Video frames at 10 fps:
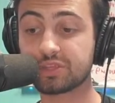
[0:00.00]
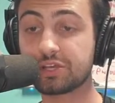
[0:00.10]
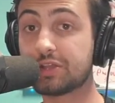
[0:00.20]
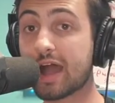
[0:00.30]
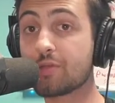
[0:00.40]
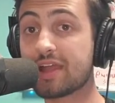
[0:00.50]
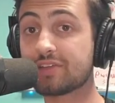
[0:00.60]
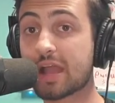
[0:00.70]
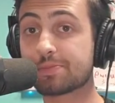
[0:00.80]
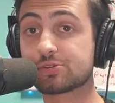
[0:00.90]
Now they have
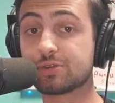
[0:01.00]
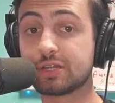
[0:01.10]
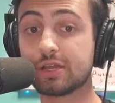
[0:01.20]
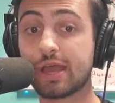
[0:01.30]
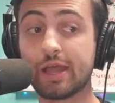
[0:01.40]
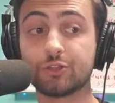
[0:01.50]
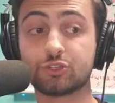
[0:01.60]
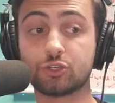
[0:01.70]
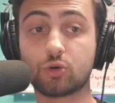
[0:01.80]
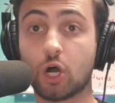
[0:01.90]
the opportunity
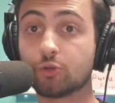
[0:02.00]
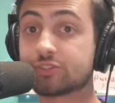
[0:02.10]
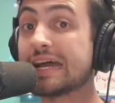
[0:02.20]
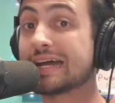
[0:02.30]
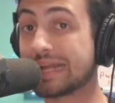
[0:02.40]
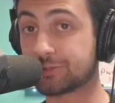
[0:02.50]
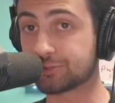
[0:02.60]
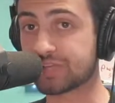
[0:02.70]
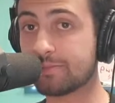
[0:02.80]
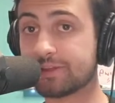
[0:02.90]
to host
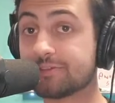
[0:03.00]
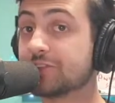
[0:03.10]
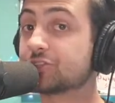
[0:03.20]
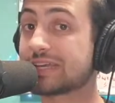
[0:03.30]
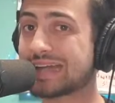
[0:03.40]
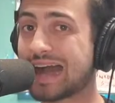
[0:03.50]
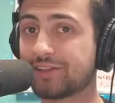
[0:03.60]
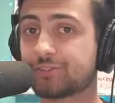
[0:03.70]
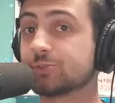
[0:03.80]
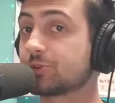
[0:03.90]
entertainment events like
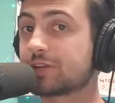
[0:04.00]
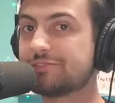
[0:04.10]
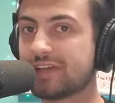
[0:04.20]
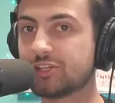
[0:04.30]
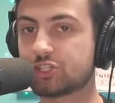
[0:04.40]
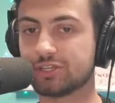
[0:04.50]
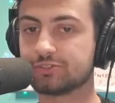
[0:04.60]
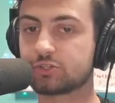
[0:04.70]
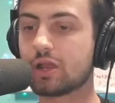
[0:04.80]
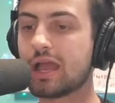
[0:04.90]
concerts or
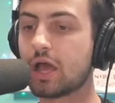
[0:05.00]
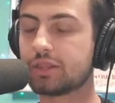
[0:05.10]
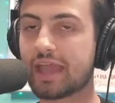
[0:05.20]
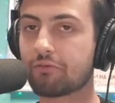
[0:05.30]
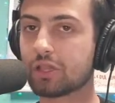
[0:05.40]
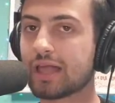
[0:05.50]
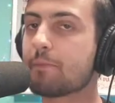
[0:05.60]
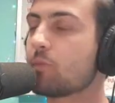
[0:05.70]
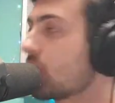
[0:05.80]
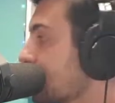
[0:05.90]
conventions, or they have a
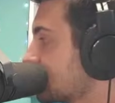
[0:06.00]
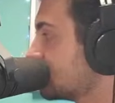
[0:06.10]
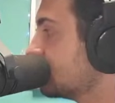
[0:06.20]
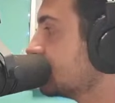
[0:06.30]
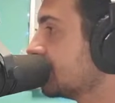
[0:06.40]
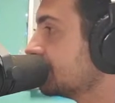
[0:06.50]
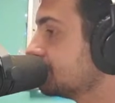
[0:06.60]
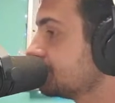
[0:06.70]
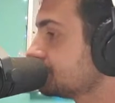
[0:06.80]
lot more opportunity